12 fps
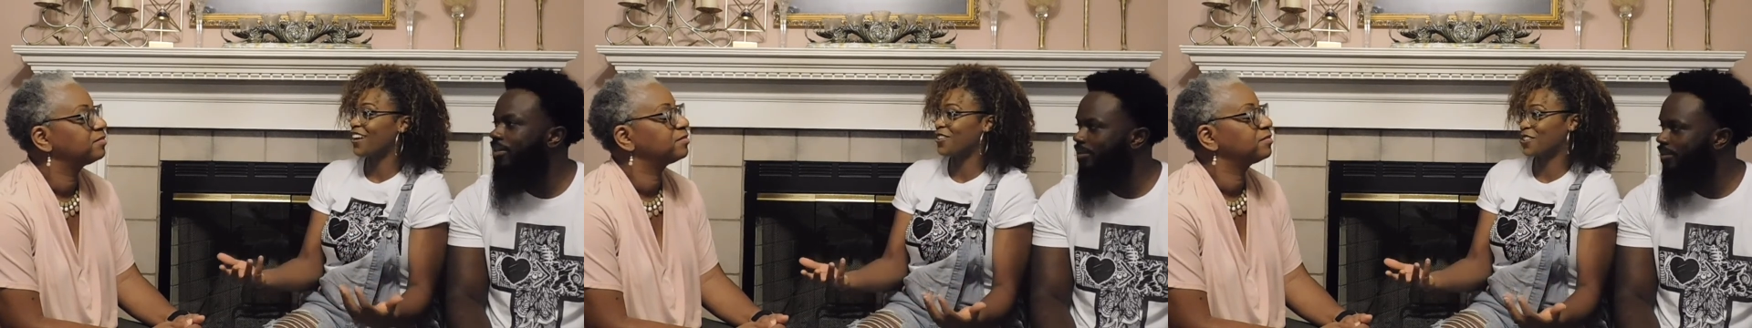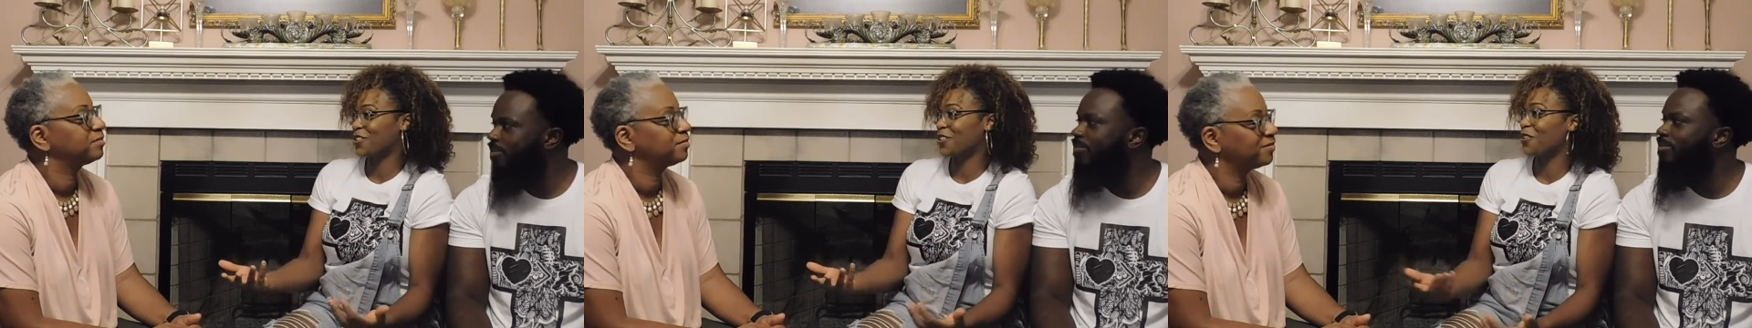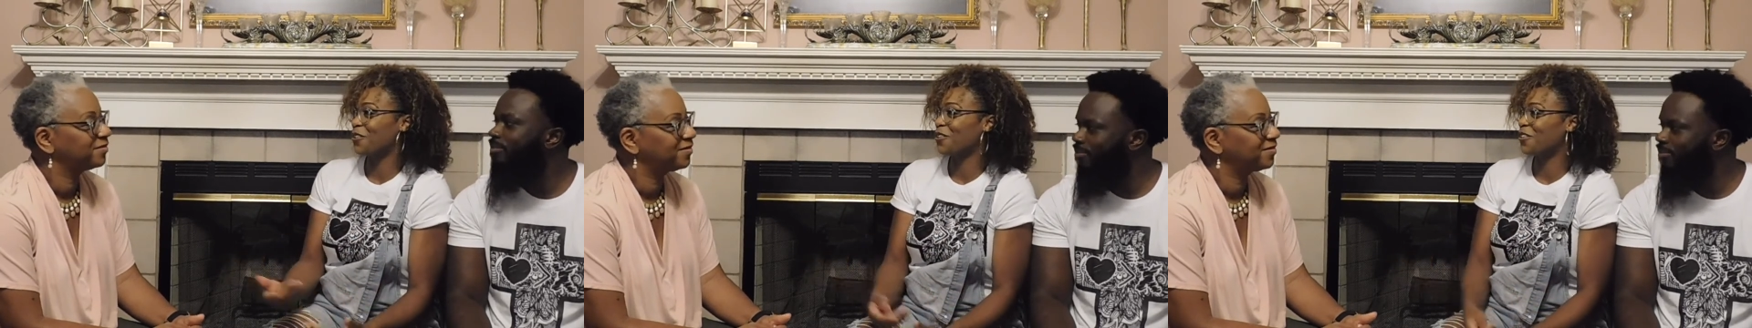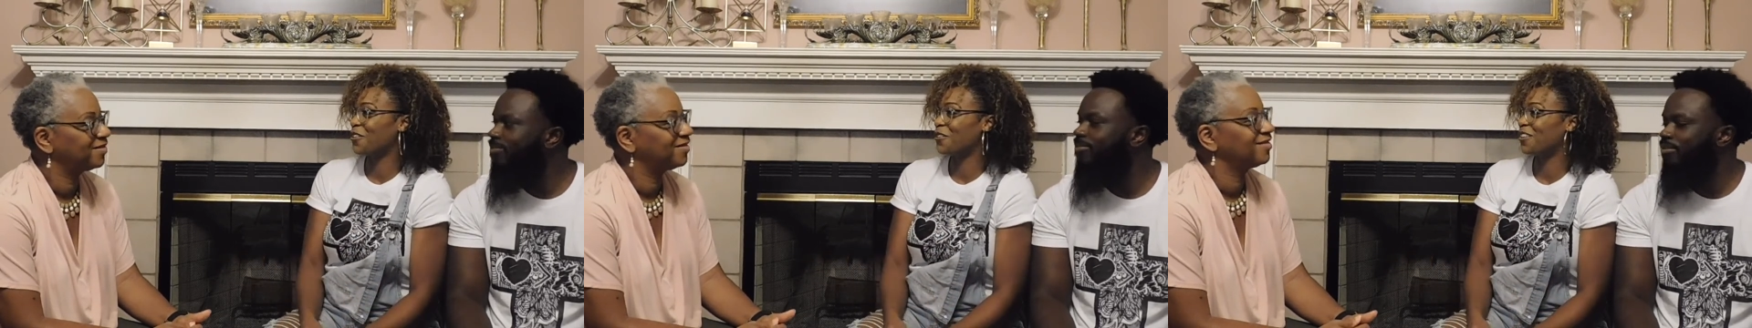Speaker 1: outro
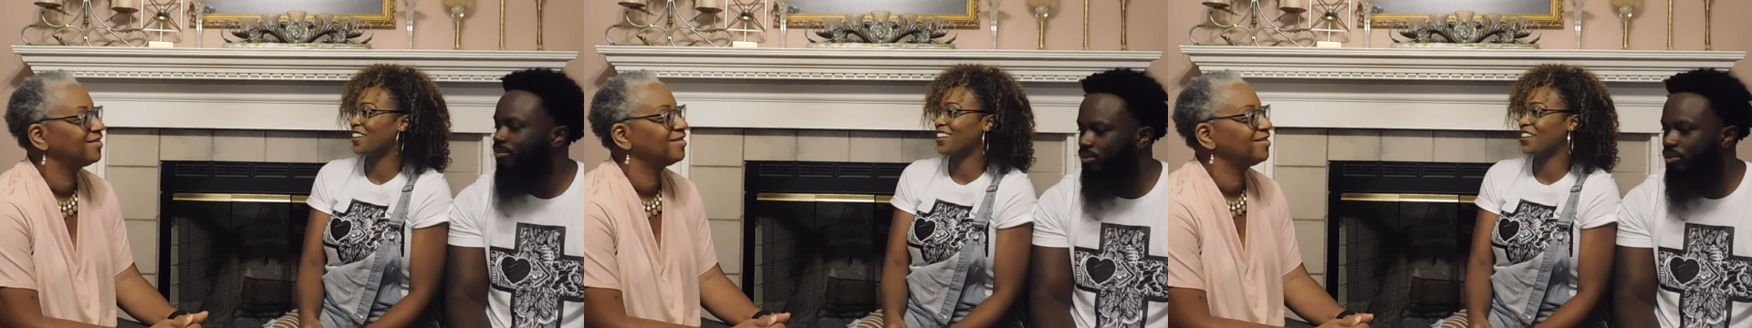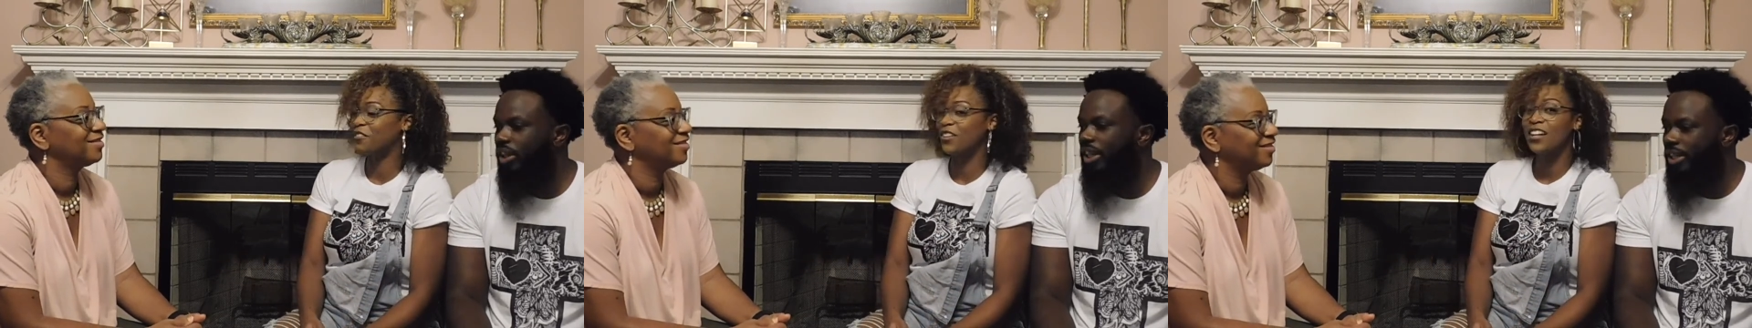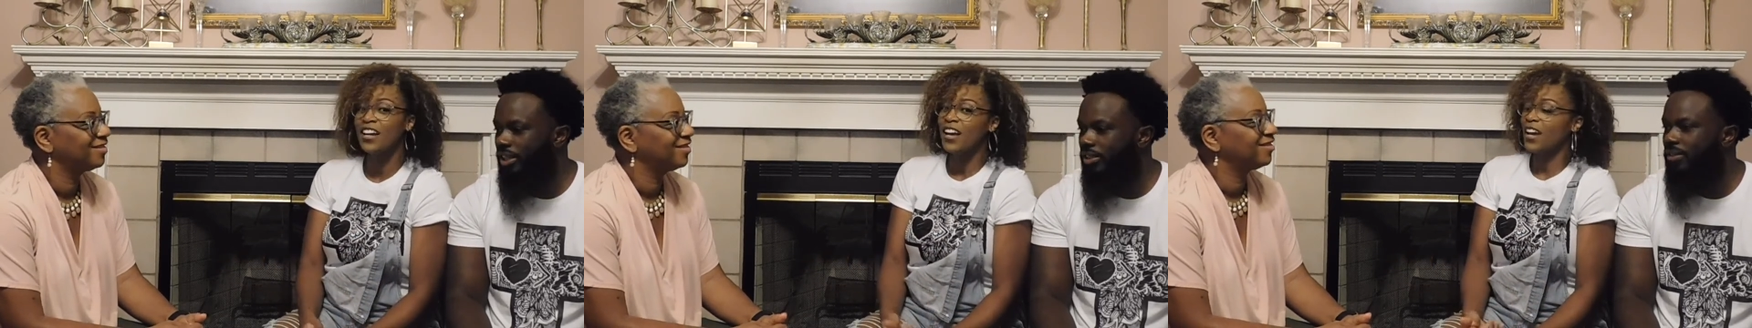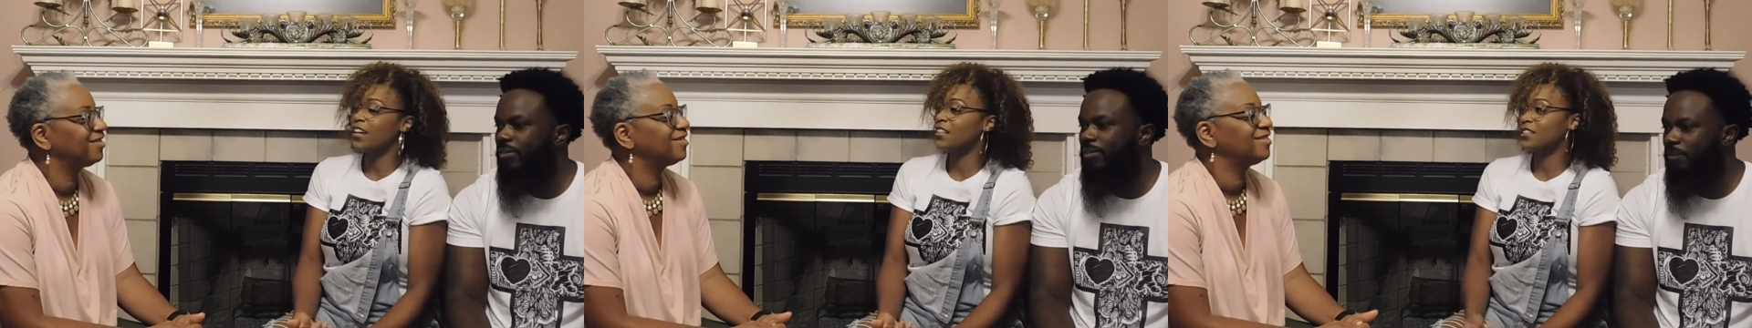or whatever
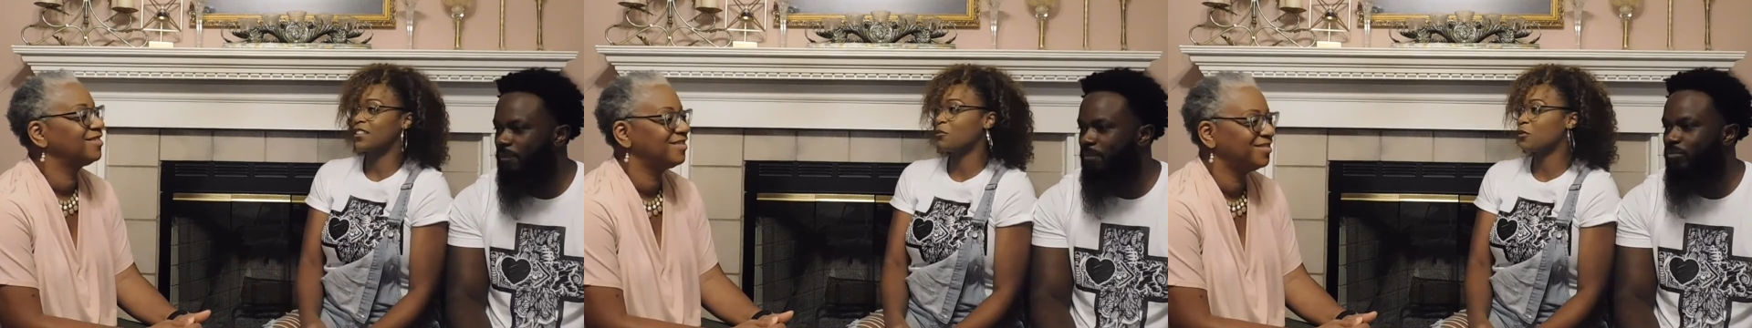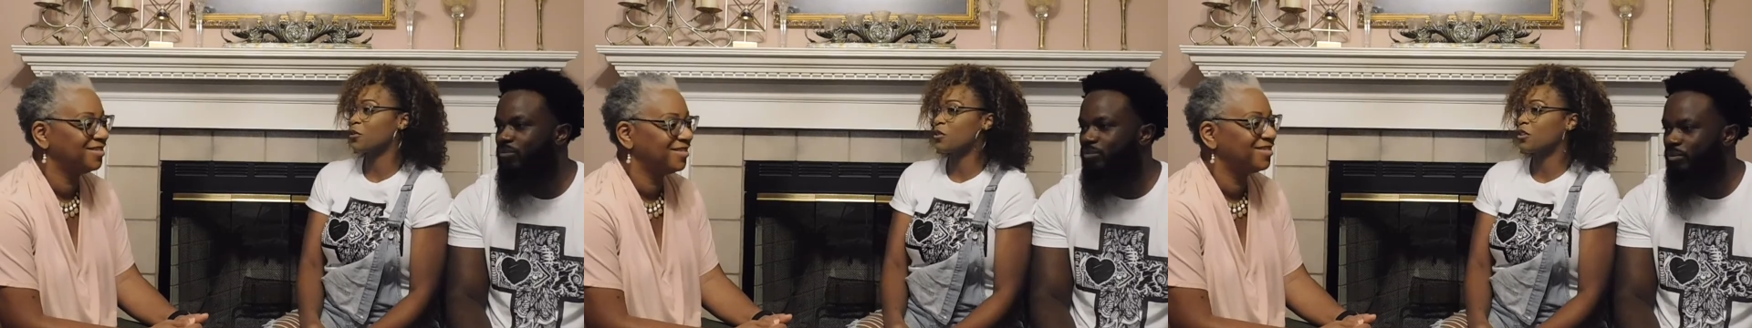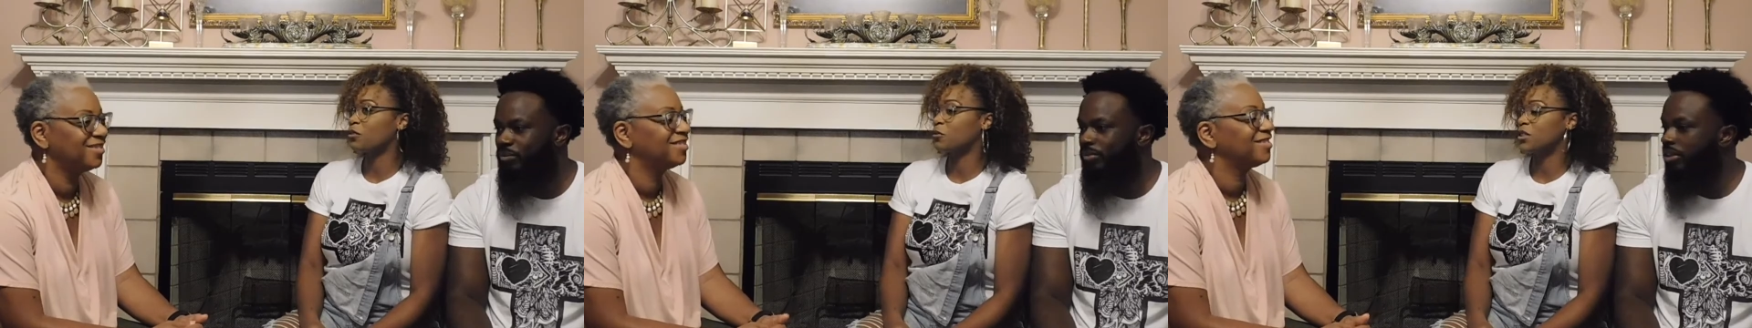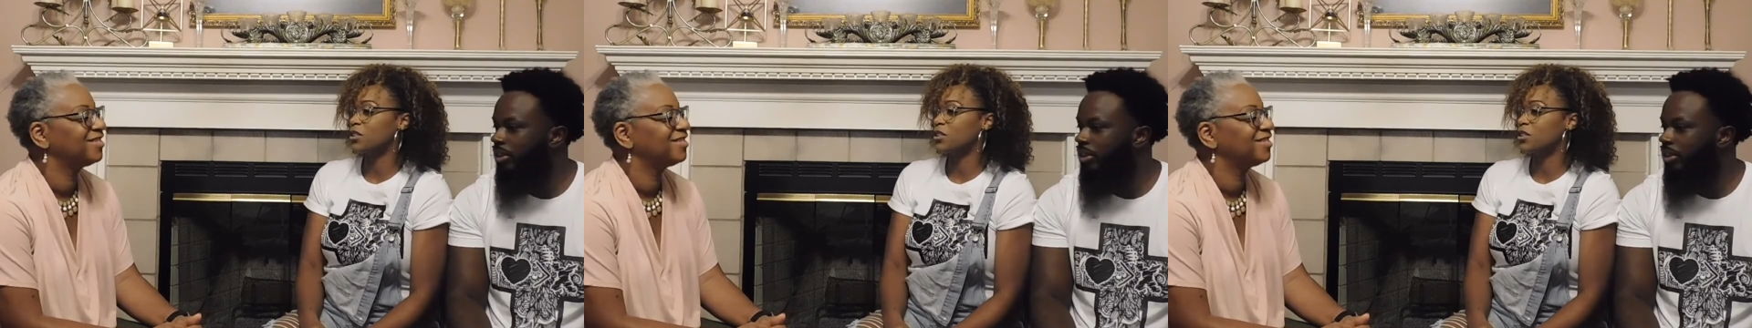and you just hit record and